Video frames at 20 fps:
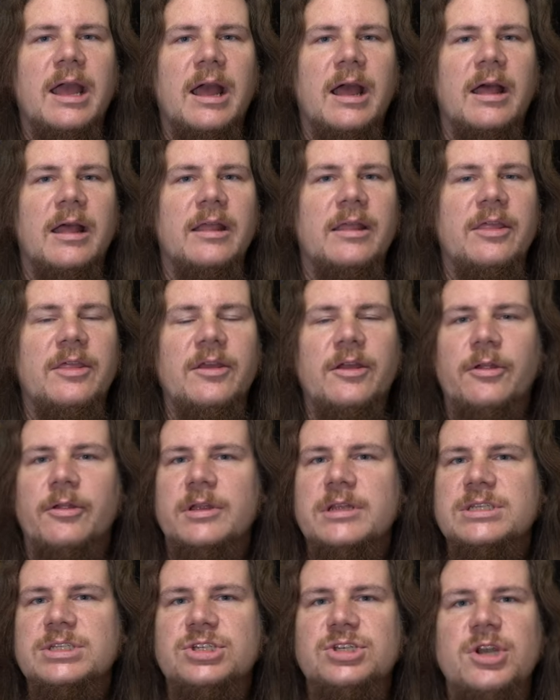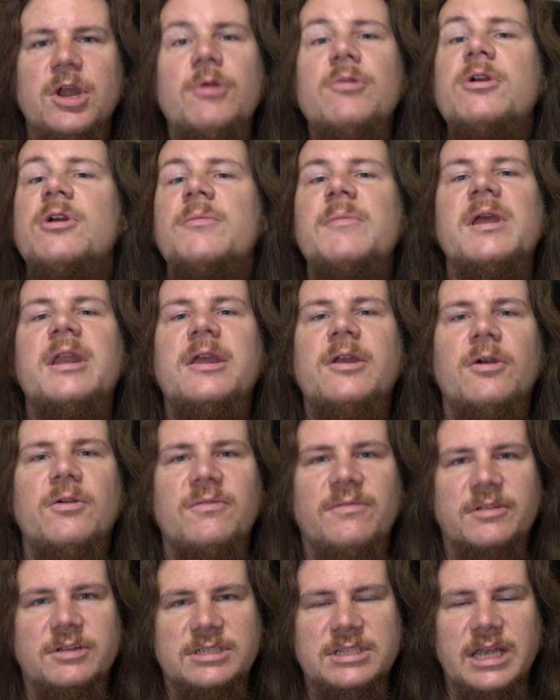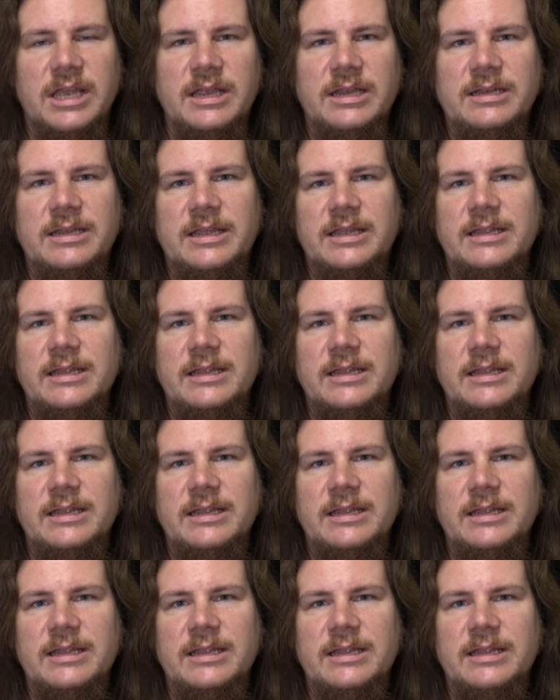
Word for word: There is no committee oversight.